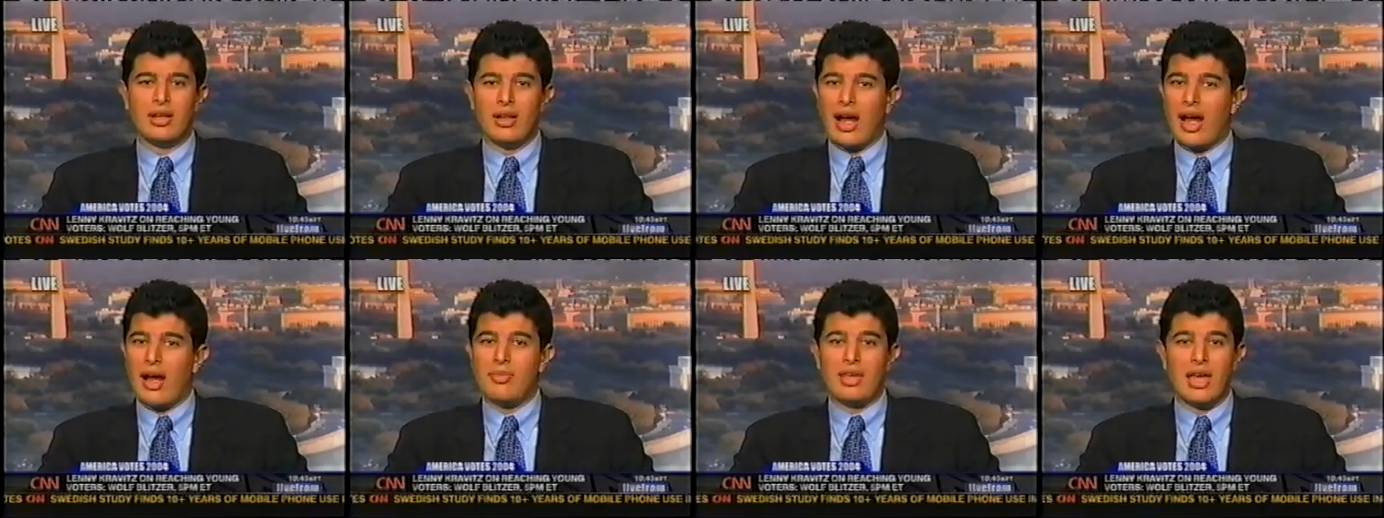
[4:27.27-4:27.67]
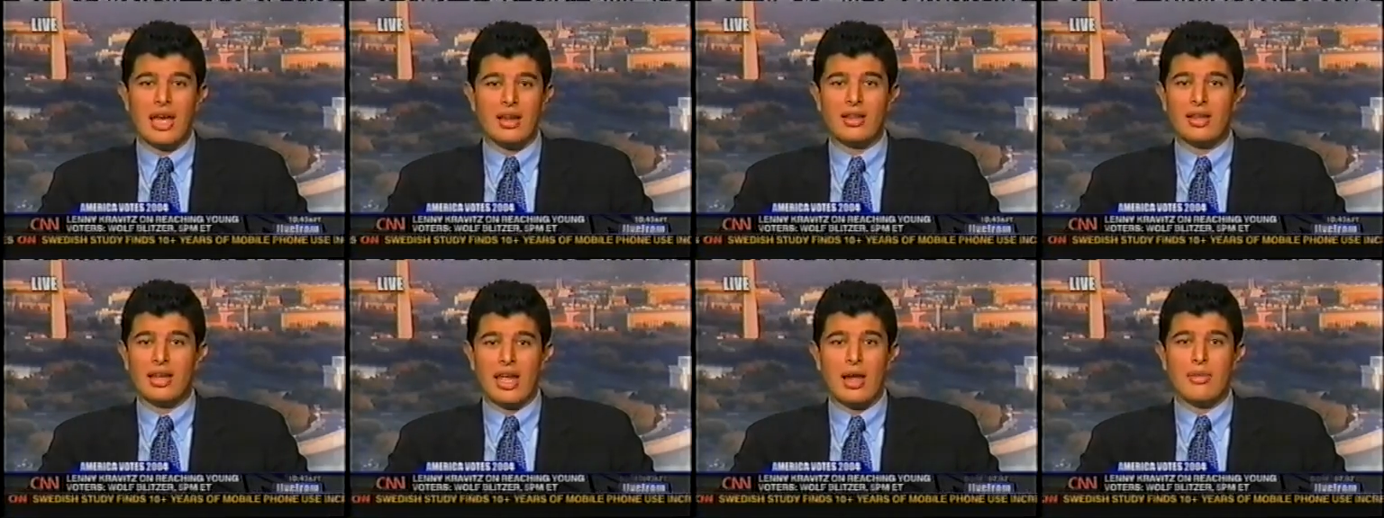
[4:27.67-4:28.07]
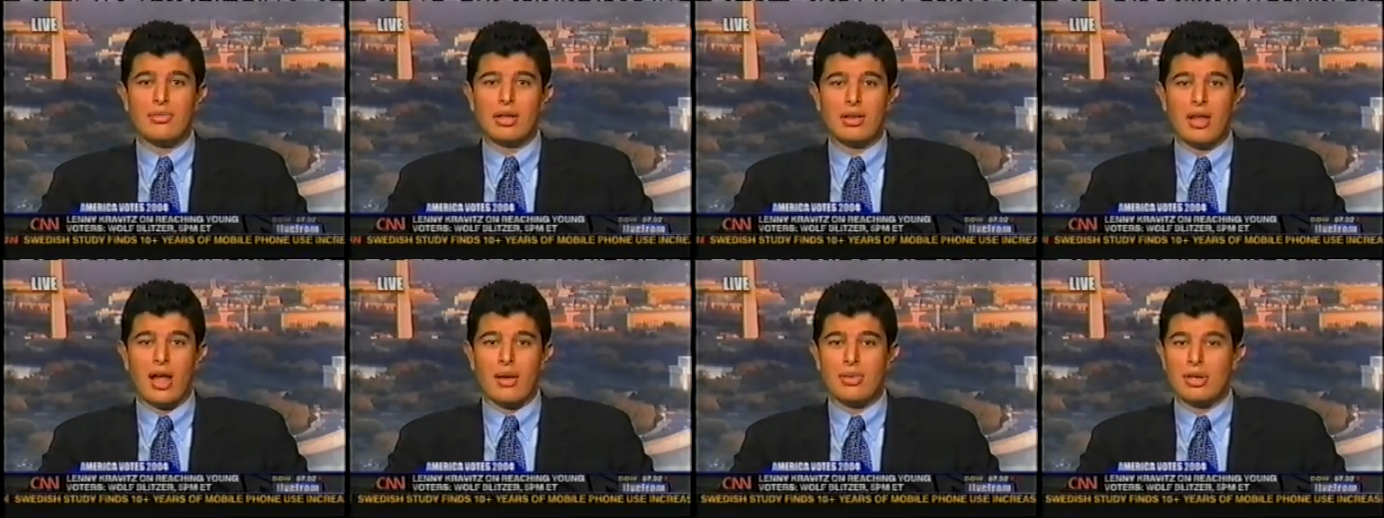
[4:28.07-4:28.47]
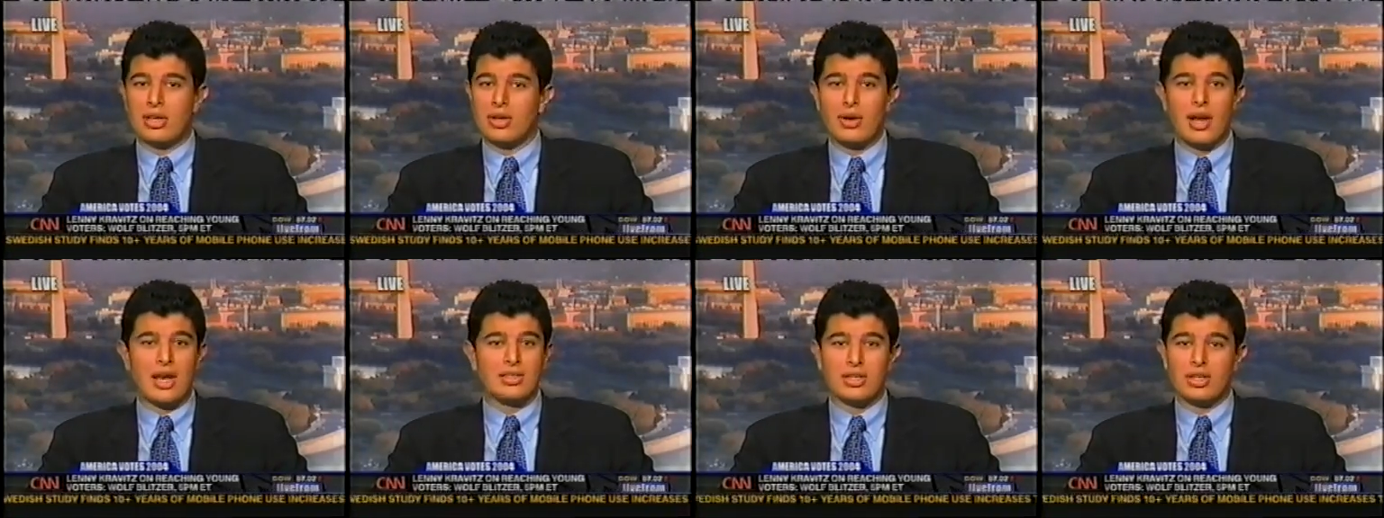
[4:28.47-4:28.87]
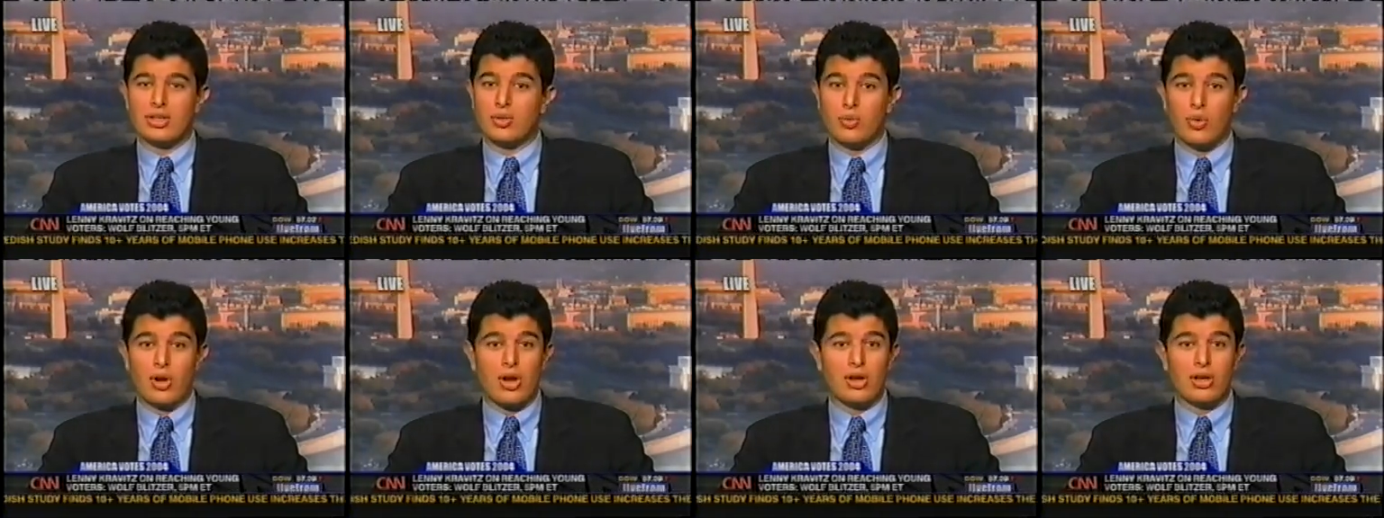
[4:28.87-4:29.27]
I'm the head of the gambling lobby. You're asking
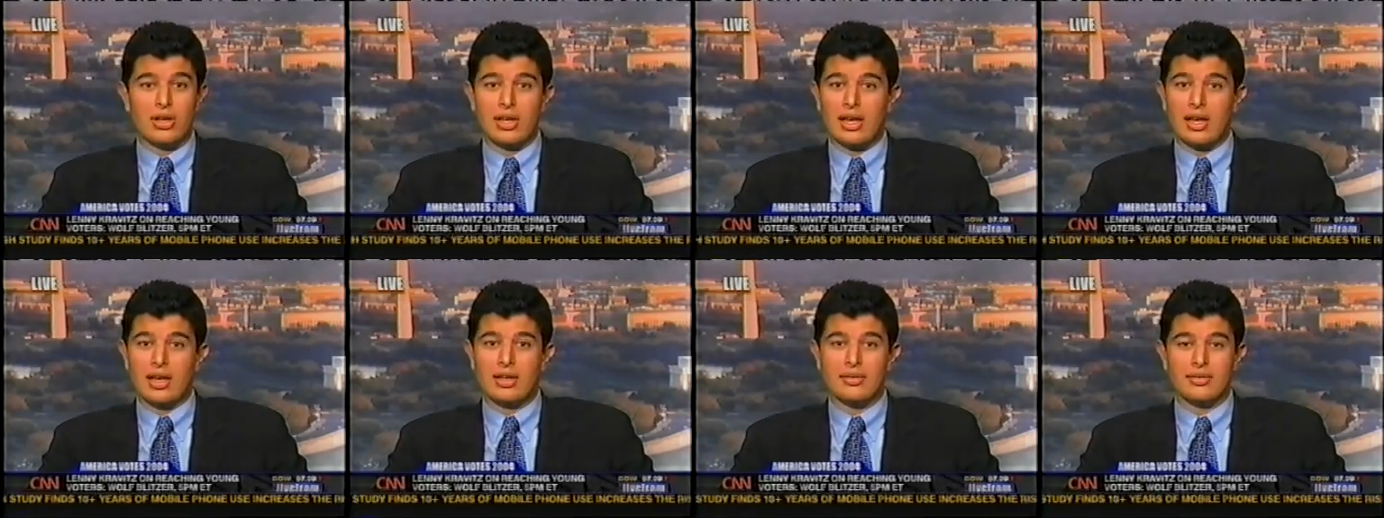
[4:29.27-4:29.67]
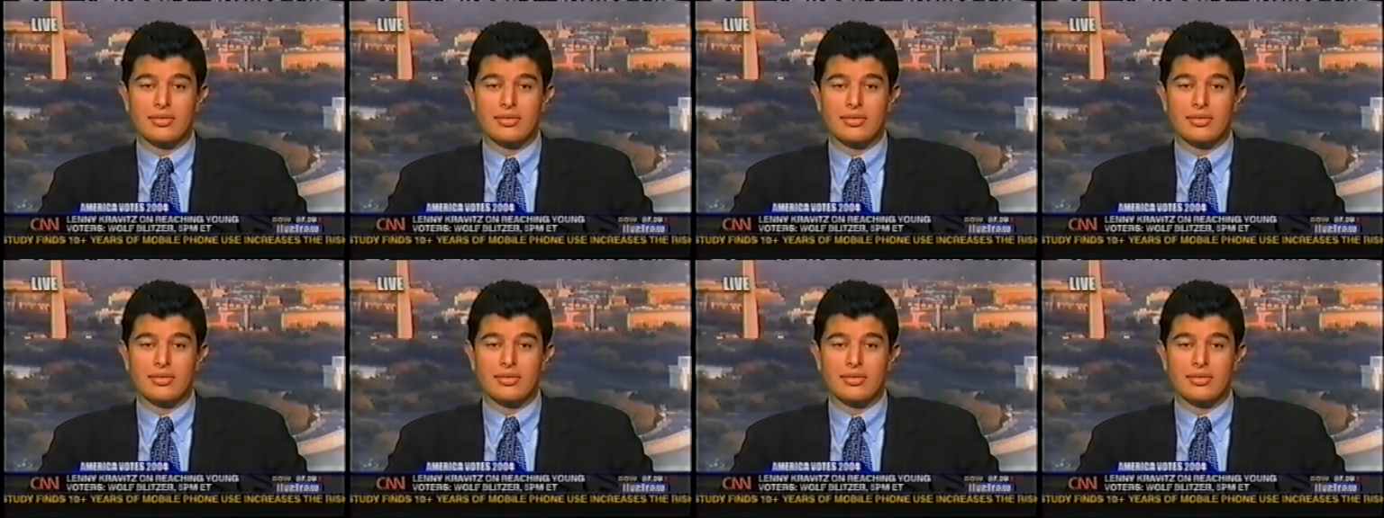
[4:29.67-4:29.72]
the wrong guy.